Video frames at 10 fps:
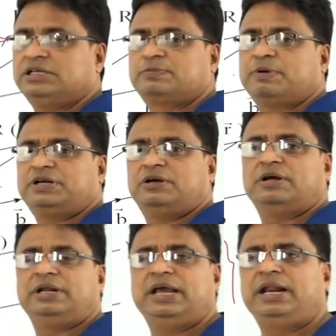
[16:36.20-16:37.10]
this
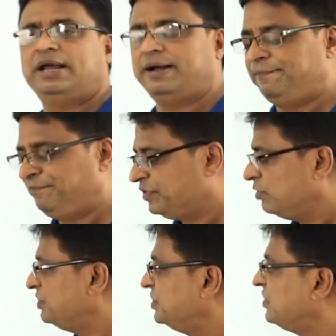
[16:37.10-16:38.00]
particular area,
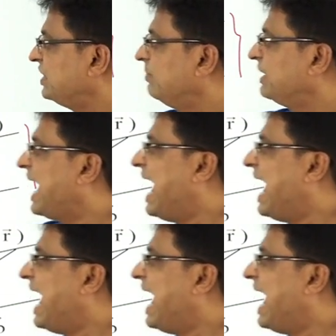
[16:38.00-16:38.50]
which is nothing but